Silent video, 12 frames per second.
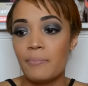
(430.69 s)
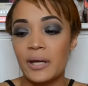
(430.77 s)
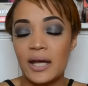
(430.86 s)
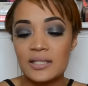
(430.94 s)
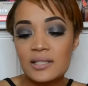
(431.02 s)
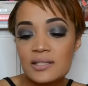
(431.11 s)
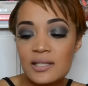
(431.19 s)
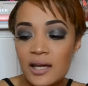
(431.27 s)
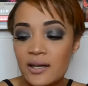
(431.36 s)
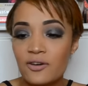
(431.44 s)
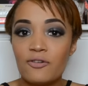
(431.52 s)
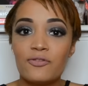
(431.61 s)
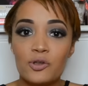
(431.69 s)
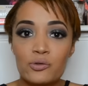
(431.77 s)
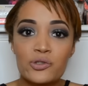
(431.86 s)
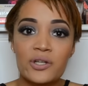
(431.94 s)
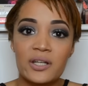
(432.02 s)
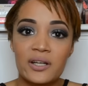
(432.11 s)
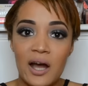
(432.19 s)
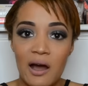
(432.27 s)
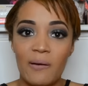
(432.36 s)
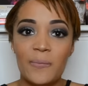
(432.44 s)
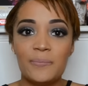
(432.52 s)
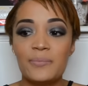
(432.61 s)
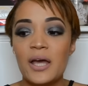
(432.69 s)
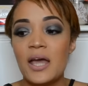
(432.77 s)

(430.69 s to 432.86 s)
but as I said reviews are gonna come